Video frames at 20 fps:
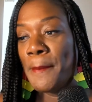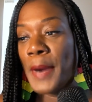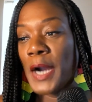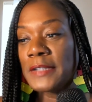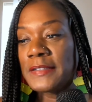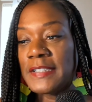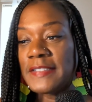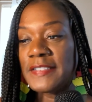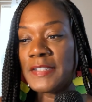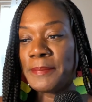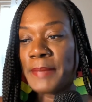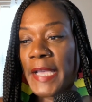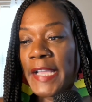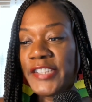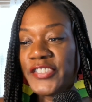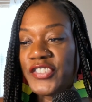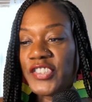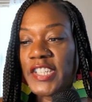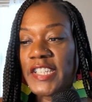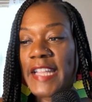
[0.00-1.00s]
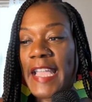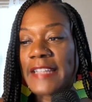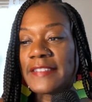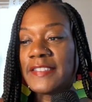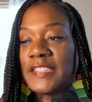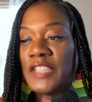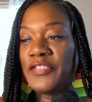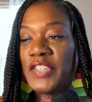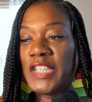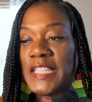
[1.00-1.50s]
participation in
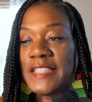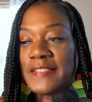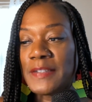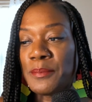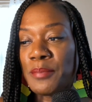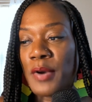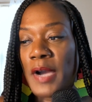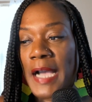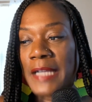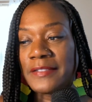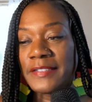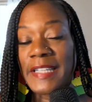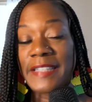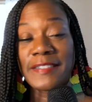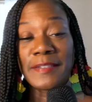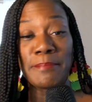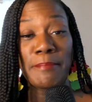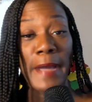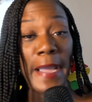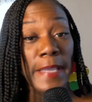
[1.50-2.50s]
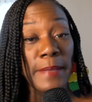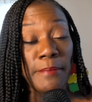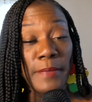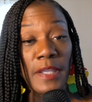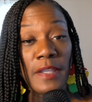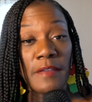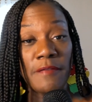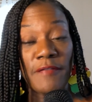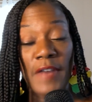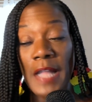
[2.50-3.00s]
activities and projects might
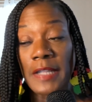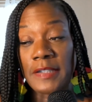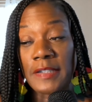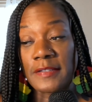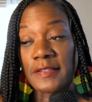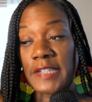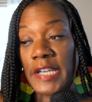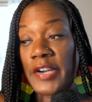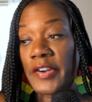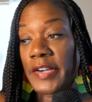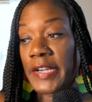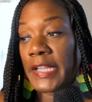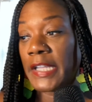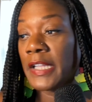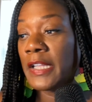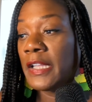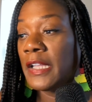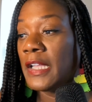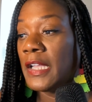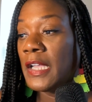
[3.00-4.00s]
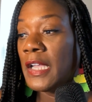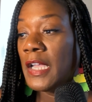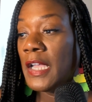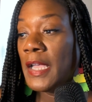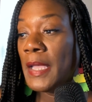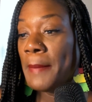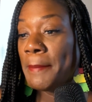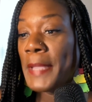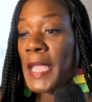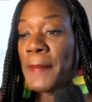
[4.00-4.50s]
be voluntary.
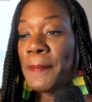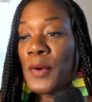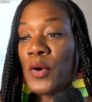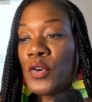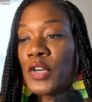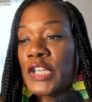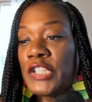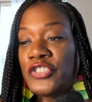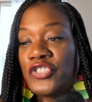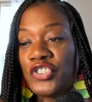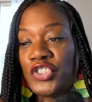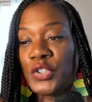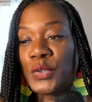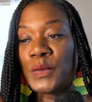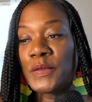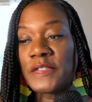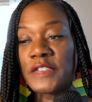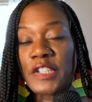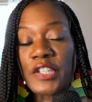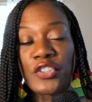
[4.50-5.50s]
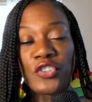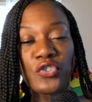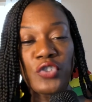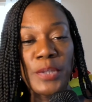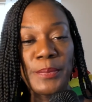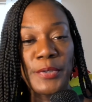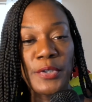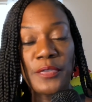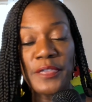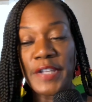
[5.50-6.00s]
People could choose to
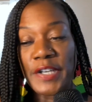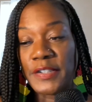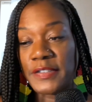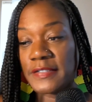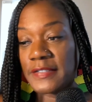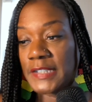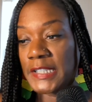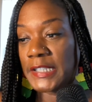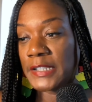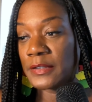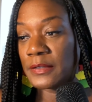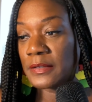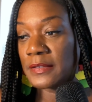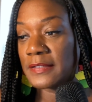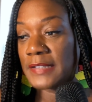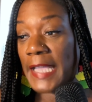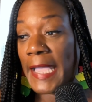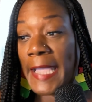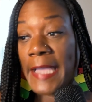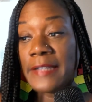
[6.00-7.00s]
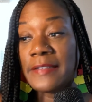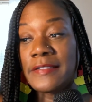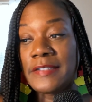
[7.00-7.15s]
contribute their skills and